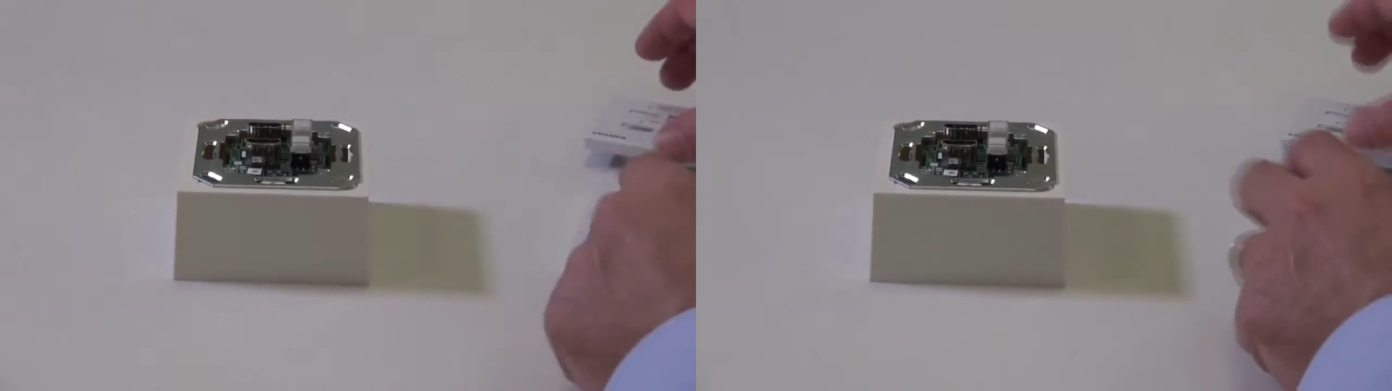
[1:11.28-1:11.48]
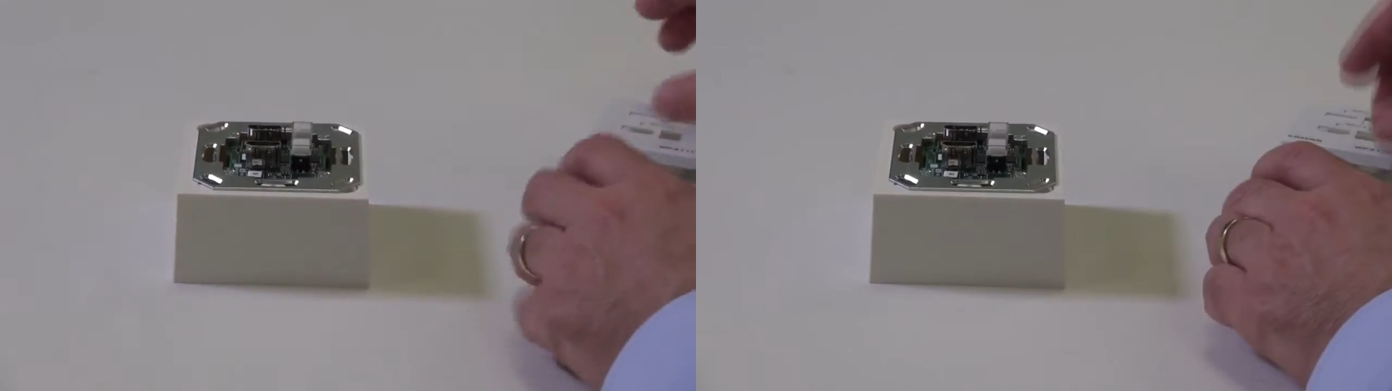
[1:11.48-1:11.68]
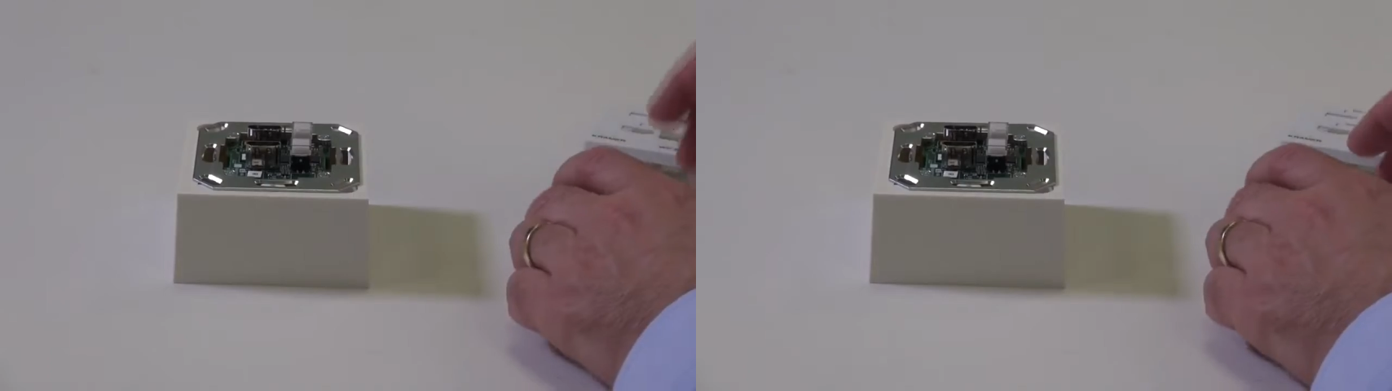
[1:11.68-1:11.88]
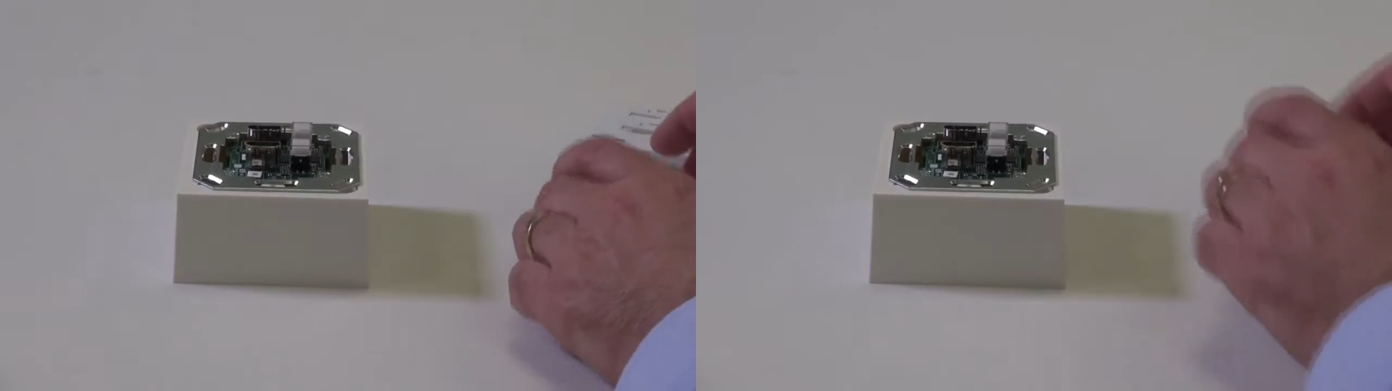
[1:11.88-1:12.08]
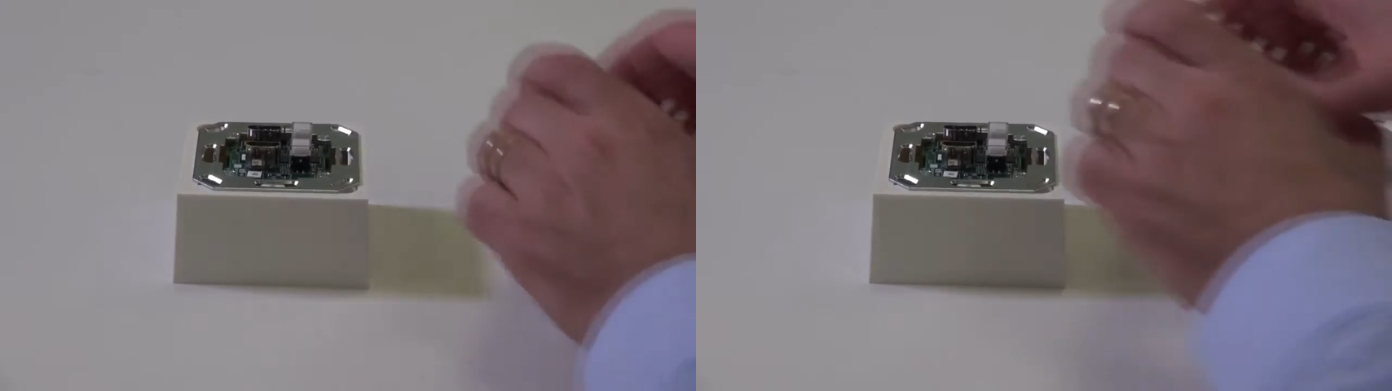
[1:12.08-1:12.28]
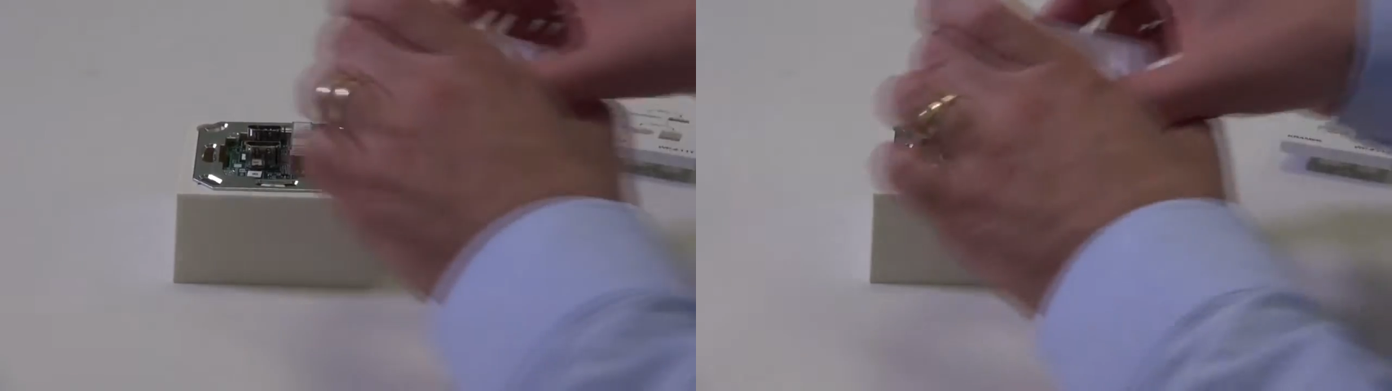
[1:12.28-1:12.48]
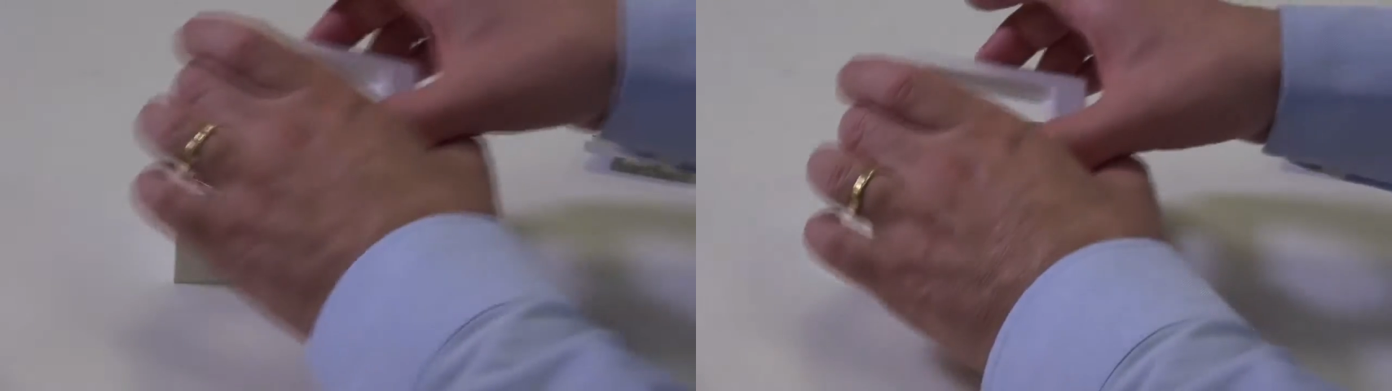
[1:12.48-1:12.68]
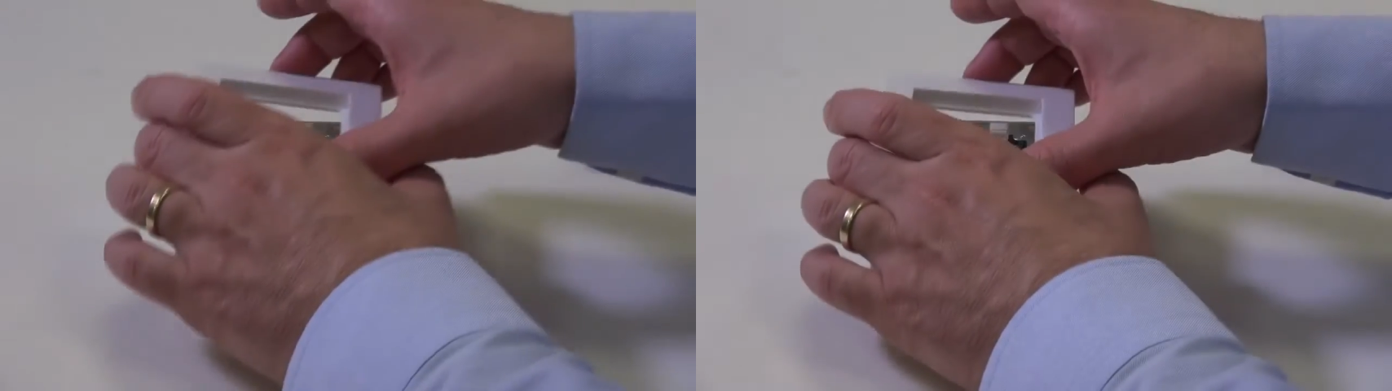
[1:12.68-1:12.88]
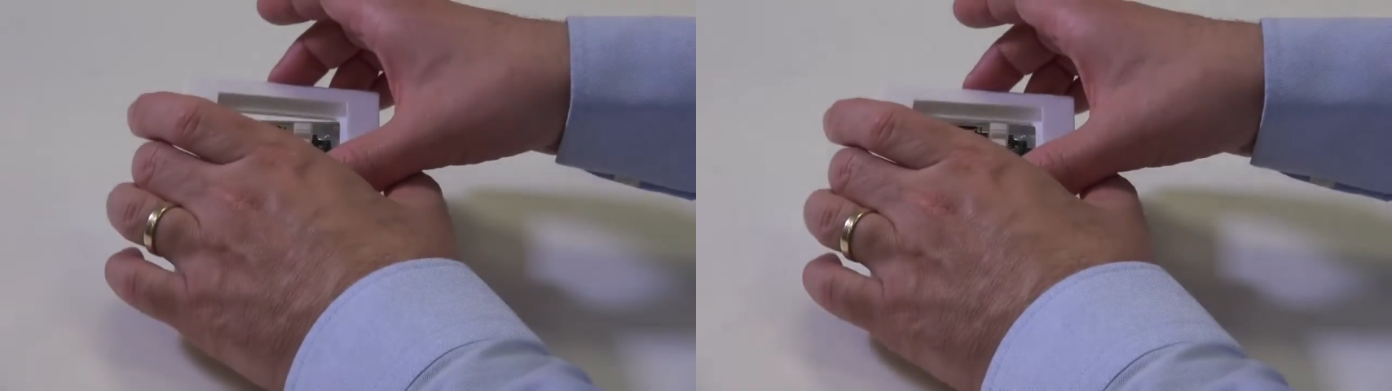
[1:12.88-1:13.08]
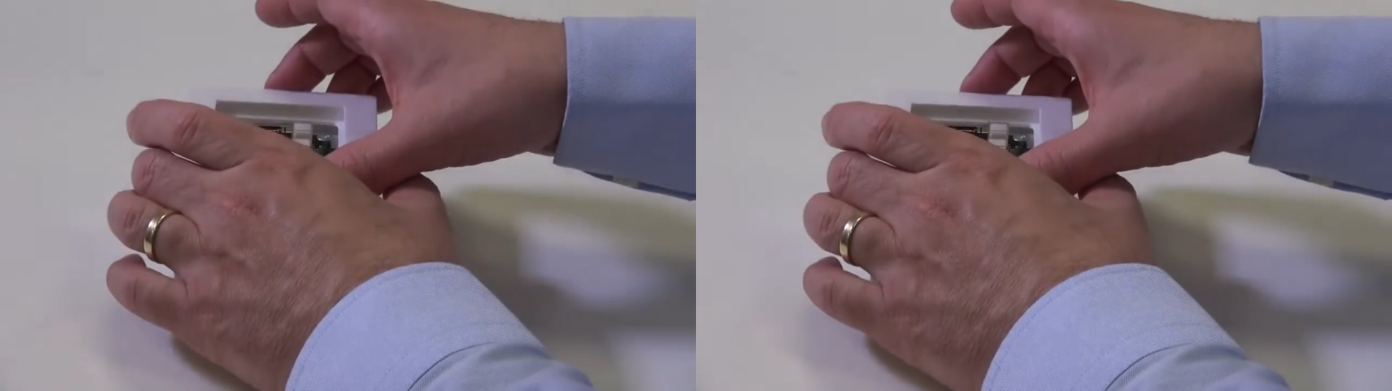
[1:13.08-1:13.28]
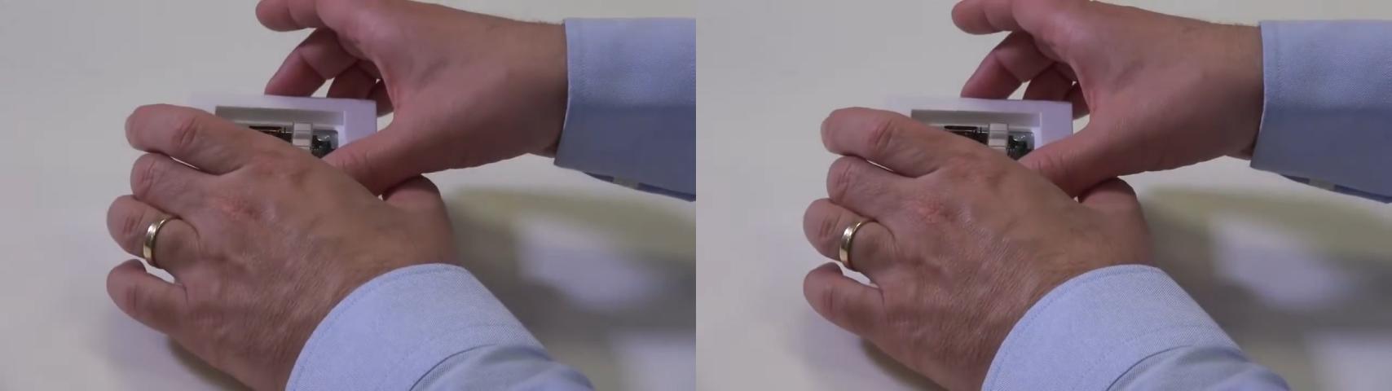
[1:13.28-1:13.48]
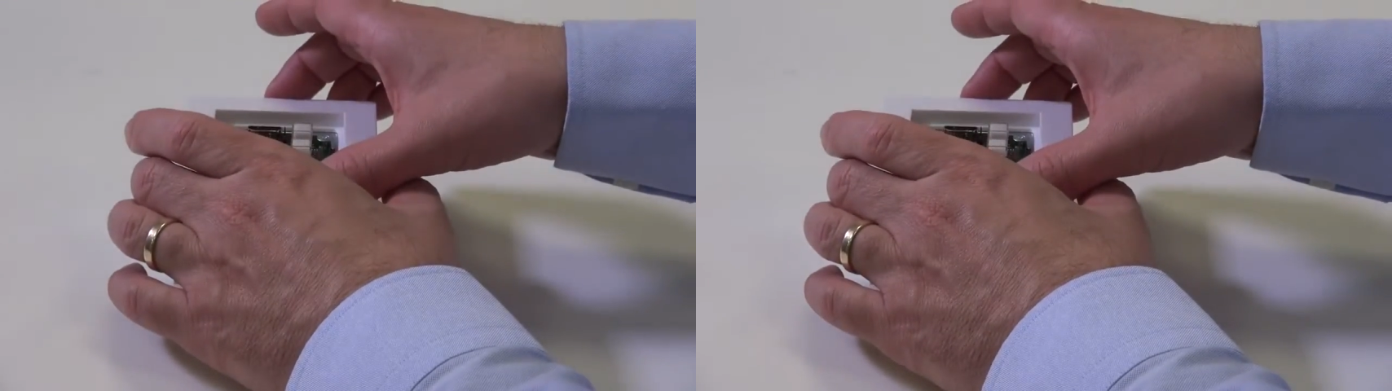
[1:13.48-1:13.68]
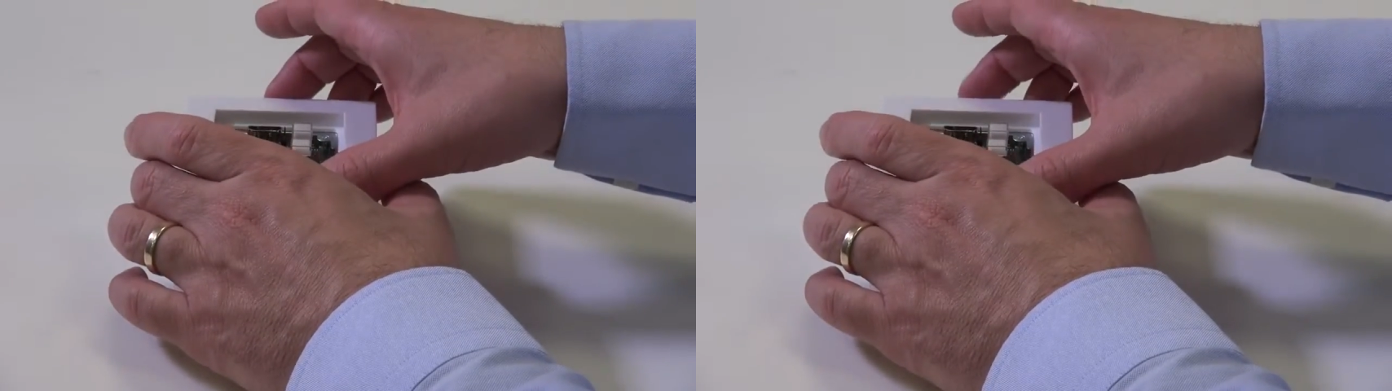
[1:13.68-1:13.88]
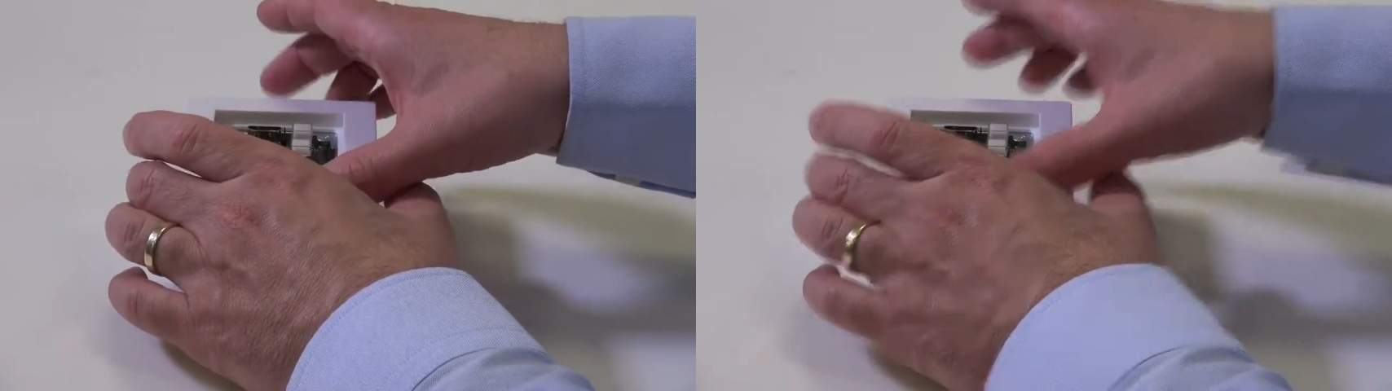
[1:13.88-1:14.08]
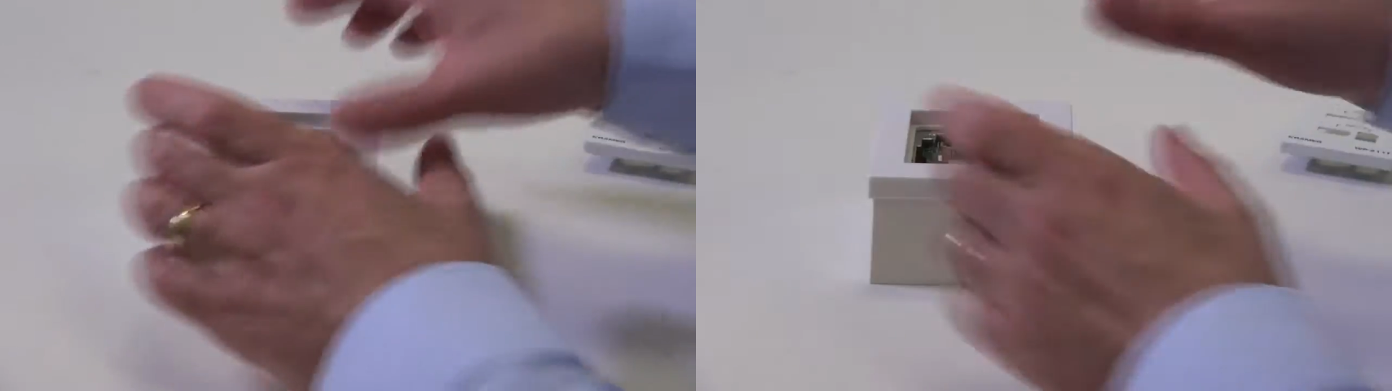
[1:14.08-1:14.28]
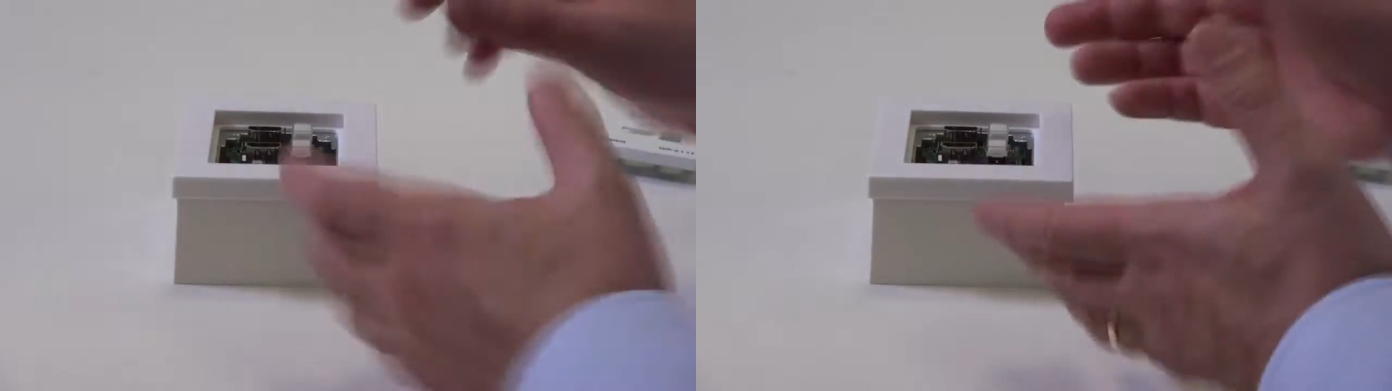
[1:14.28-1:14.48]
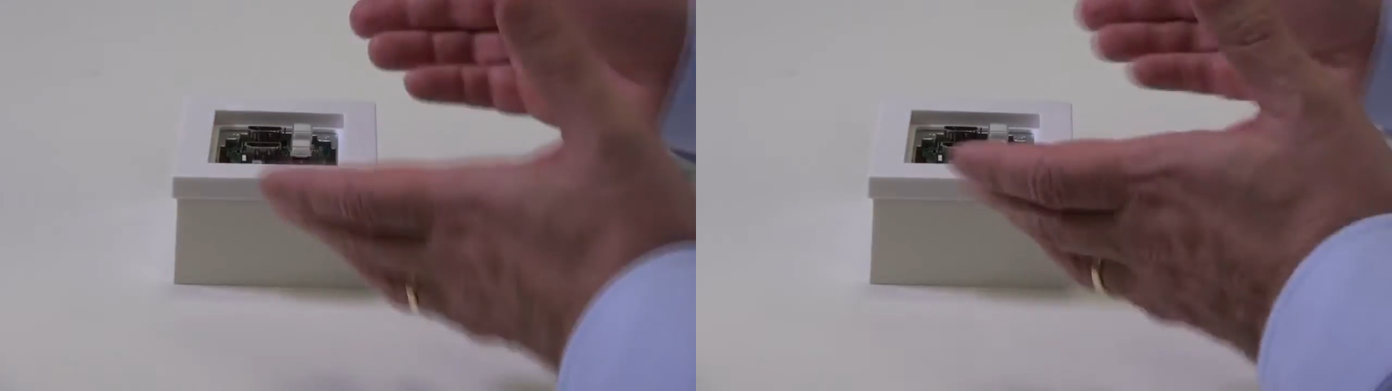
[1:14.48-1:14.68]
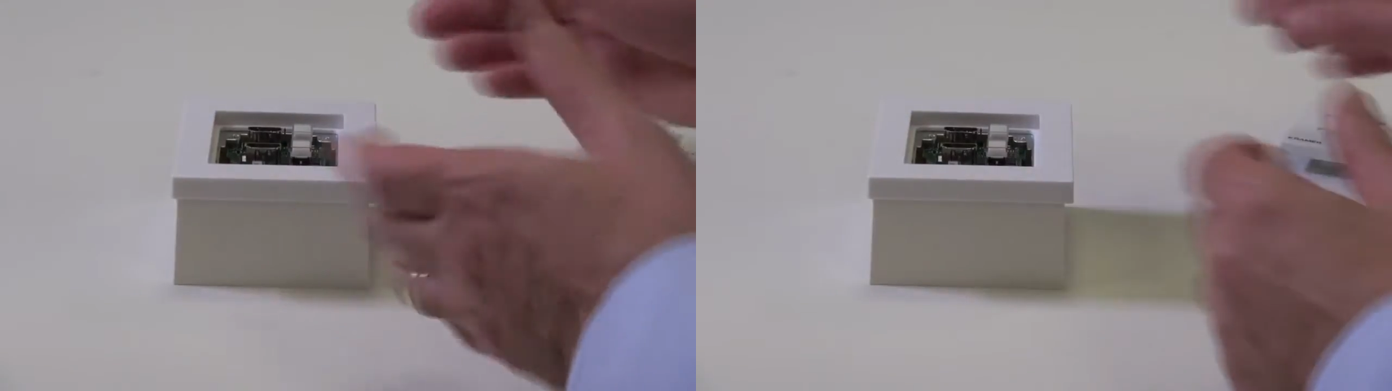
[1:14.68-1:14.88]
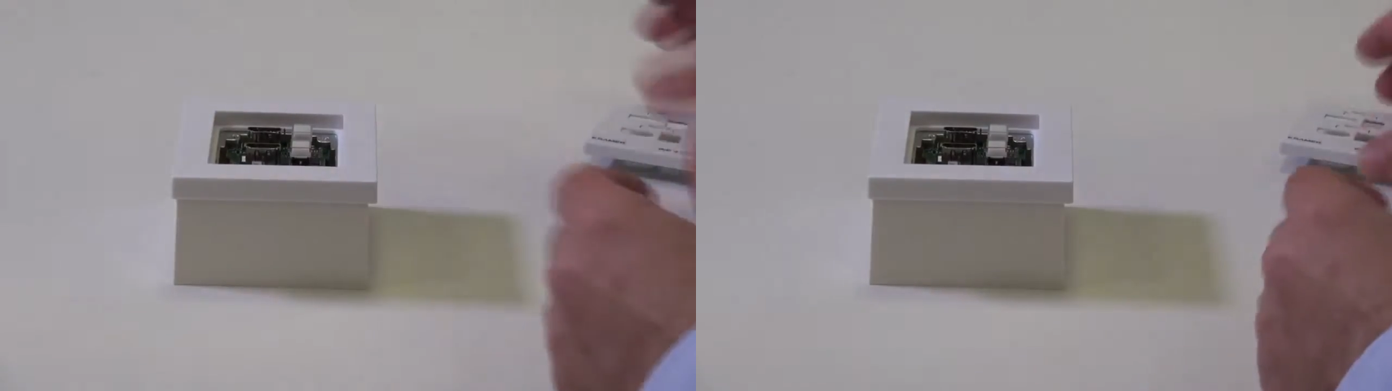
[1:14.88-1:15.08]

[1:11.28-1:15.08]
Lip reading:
(no speaker visible)